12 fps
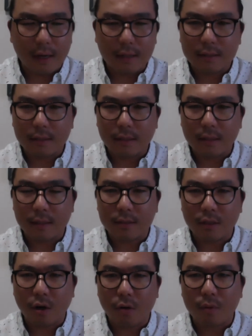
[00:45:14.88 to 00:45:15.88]

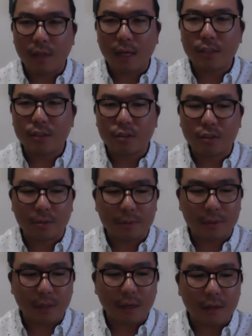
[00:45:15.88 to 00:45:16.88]
to our relationships
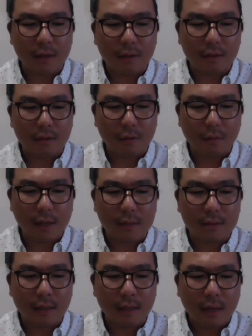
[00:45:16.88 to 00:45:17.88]
in unhealthy
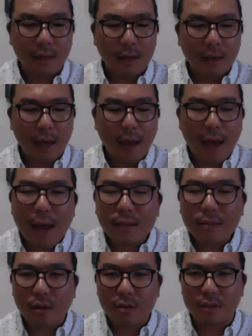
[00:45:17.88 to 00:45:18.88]
ways.
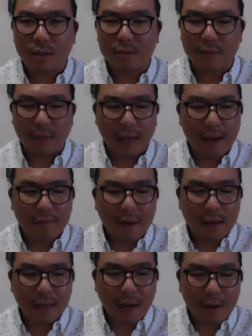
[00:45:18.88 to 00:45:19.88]
Ask ourselves, like, have I
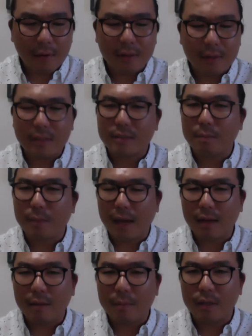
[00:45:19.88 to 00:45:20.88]
carried these
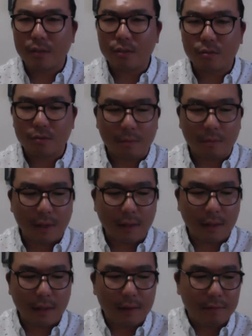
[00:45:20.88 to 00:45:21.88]
abandonment issues in my
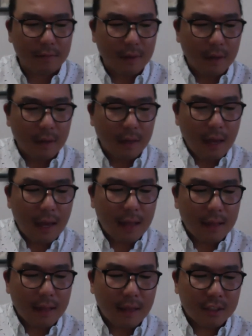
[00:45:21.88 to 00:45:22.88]
life?
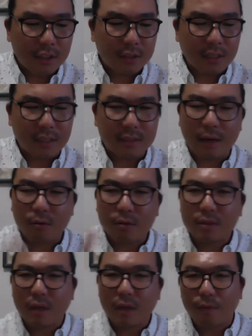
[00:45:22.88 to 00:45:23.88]
And then she says, not only
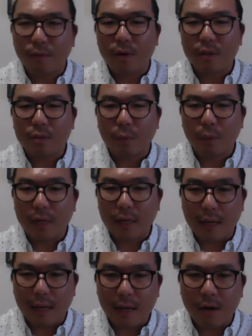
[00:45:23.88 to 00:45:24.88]
self-awareness, but we need
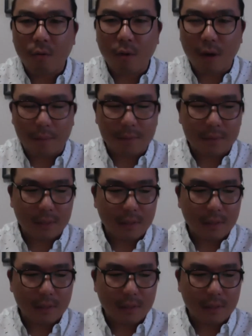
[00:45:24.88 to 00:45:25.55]
to interrupt,